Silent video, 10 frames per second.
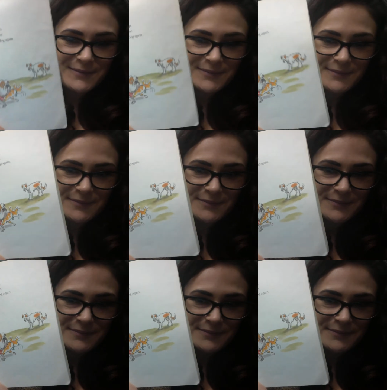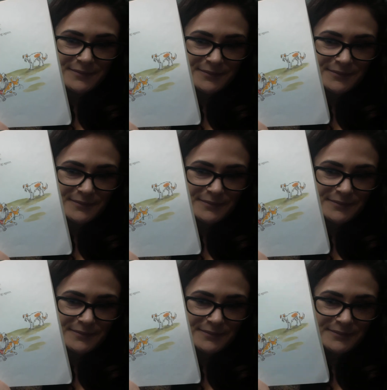
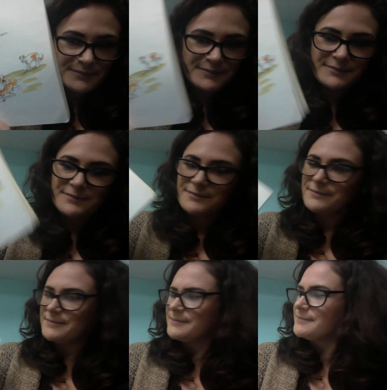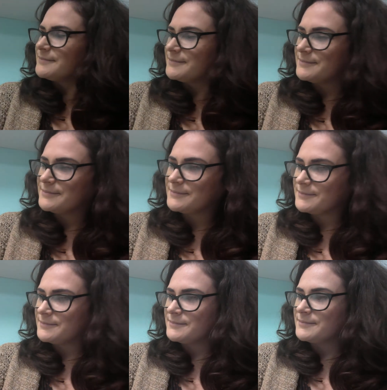
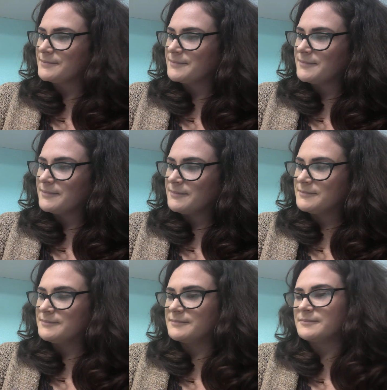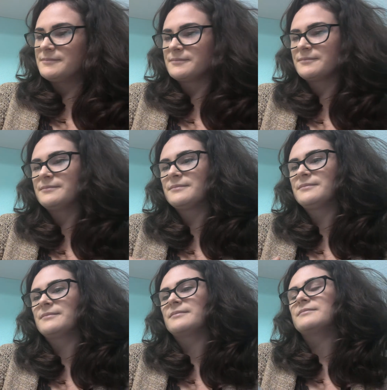
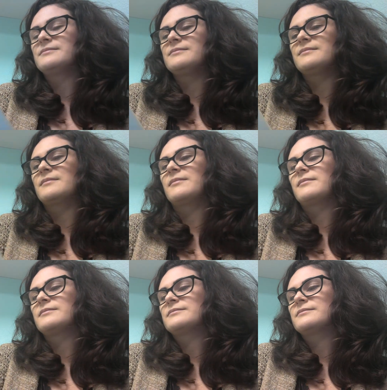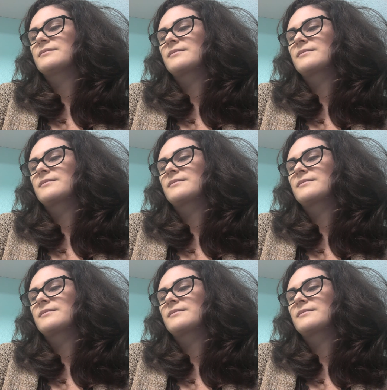Nobody speaks.